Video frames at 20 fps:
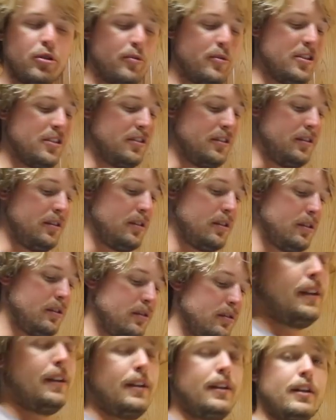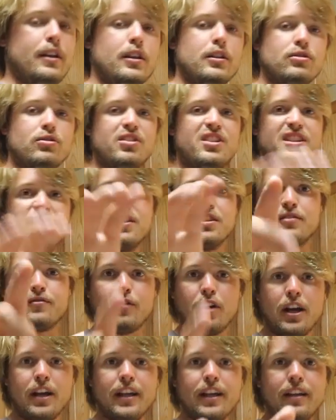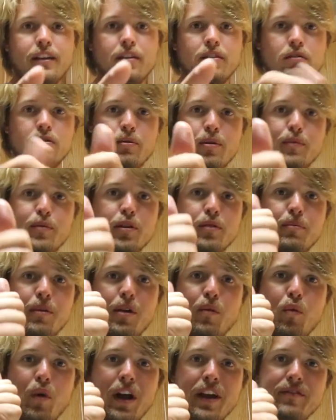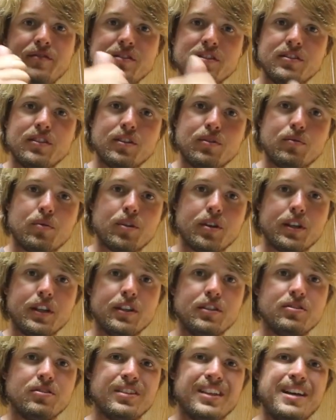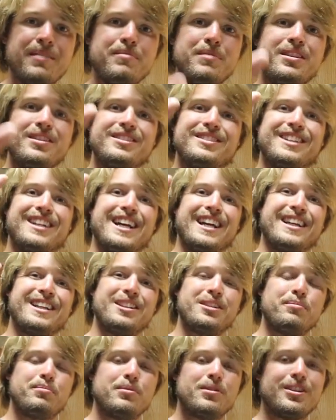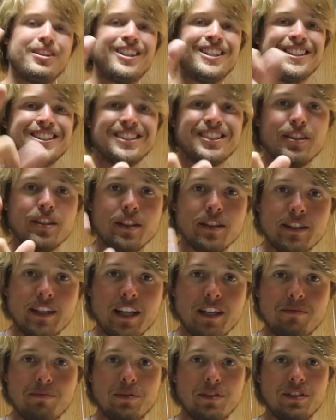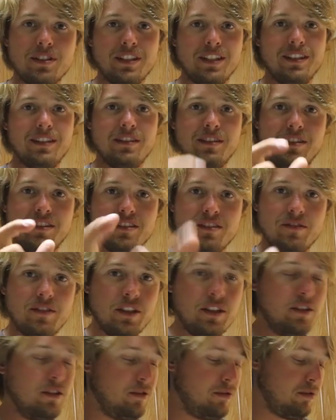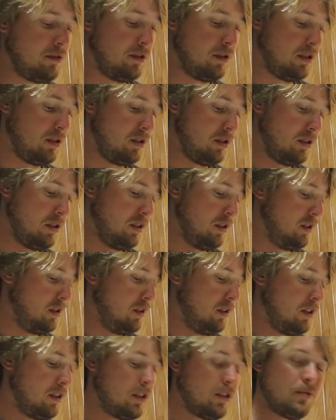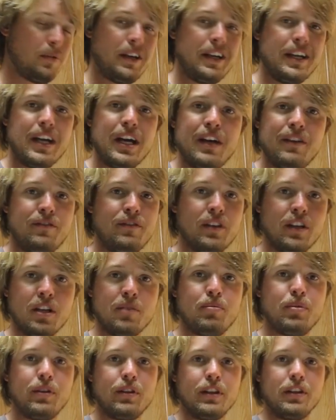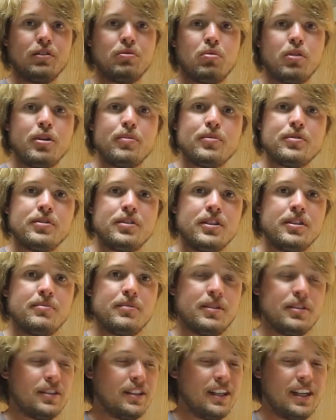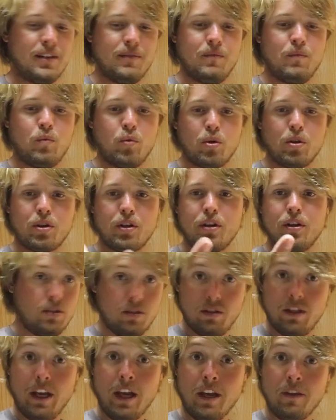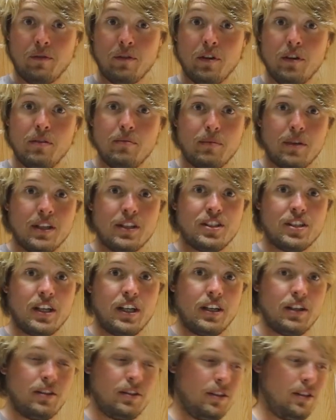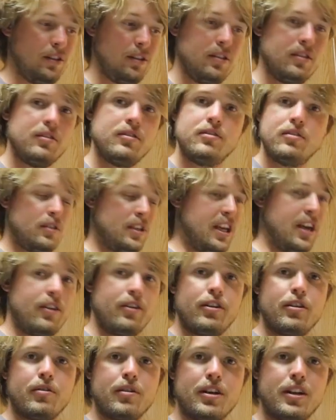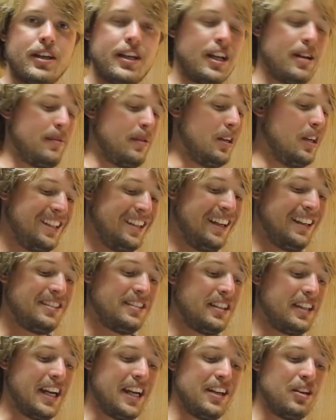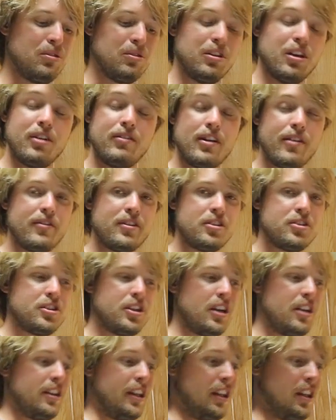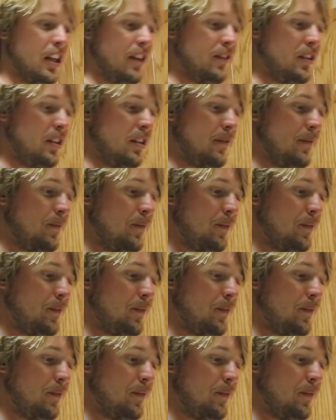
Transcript: bit of business. So this Friday, remember, my wife is done working, so that means that I get to put 110% into these videos. Because right now, I feel like I'm putting like 20% because I got work, Avery, my child, and then carrying around a camera. Not saying I don't love having a child, I love it.